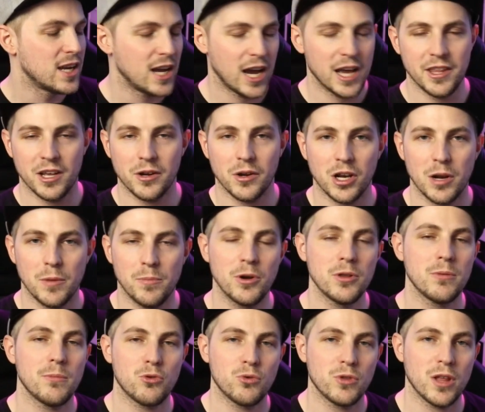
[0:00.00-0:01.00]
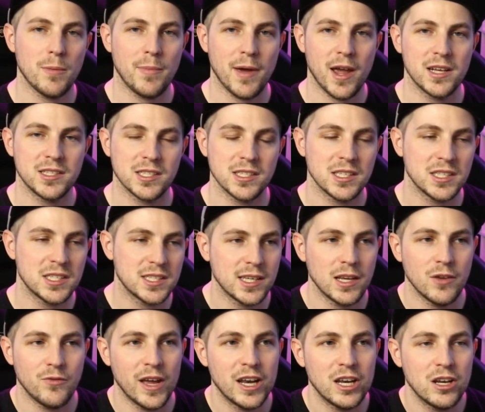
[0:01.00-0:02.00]
and then I'm going to put them through their paces and see
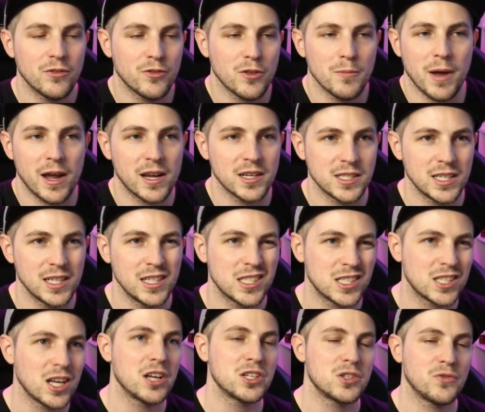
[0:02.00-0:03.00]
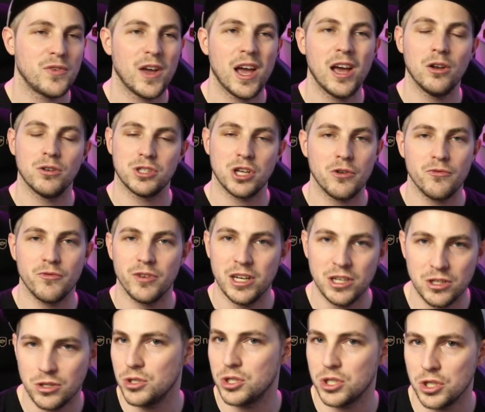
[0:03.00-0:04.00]
if any of the magazines start to fail or don't really
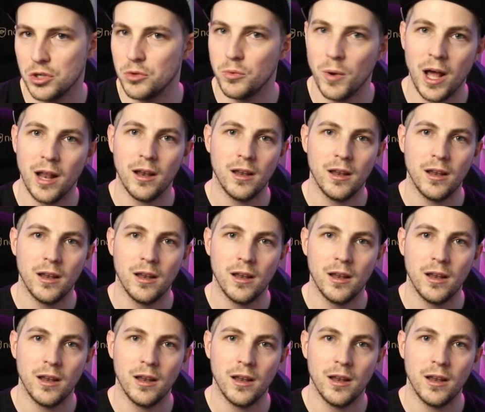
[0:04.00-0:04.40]
do too well.